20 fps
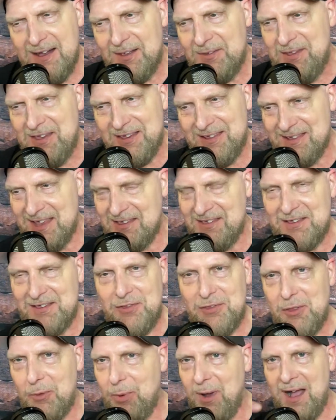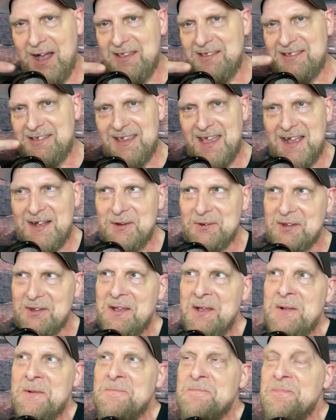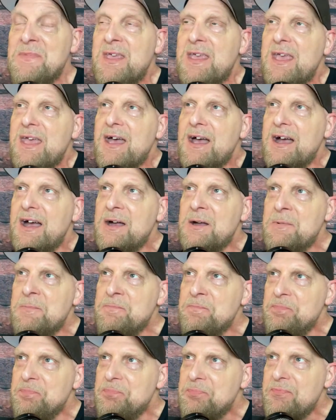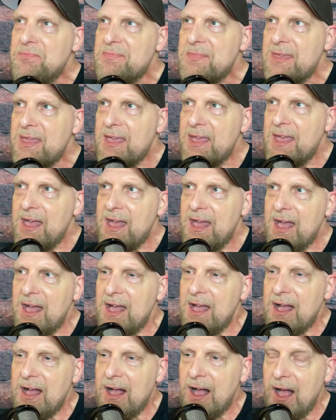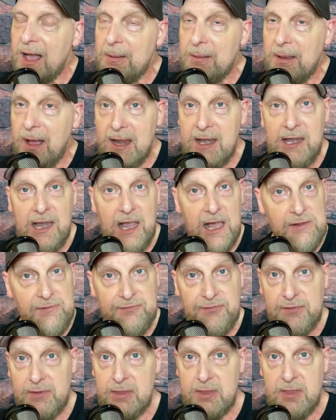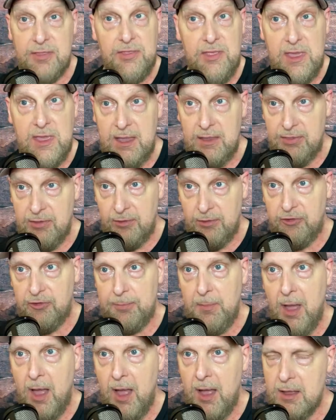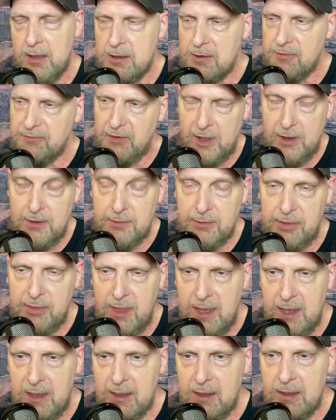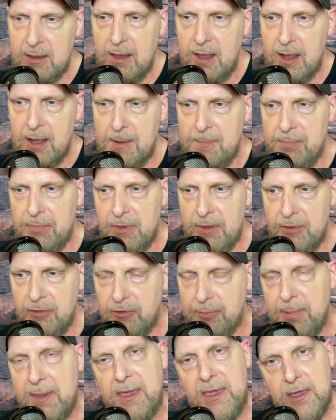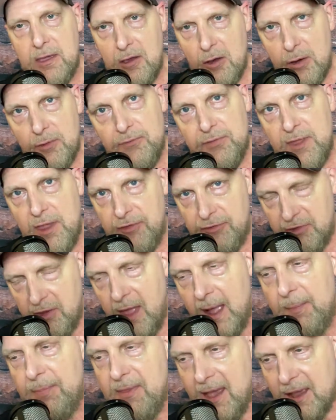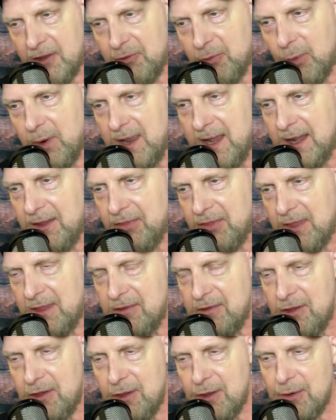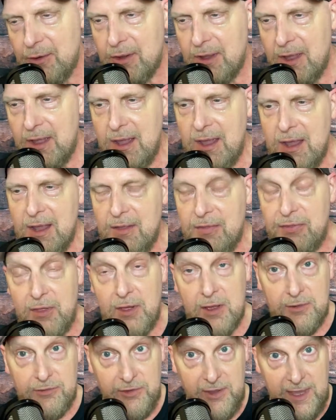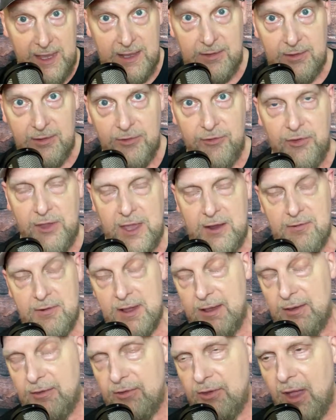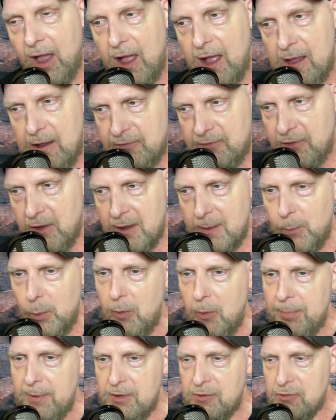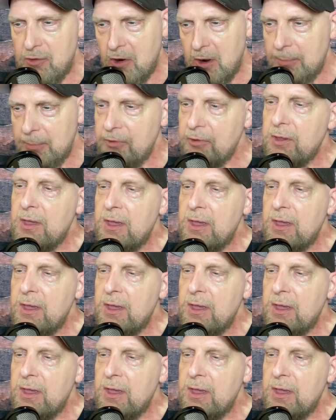Just listen to the way I sound. I love the smartphone thing. Speaking of, this time next week, the new 13 series iPhone will be dropped.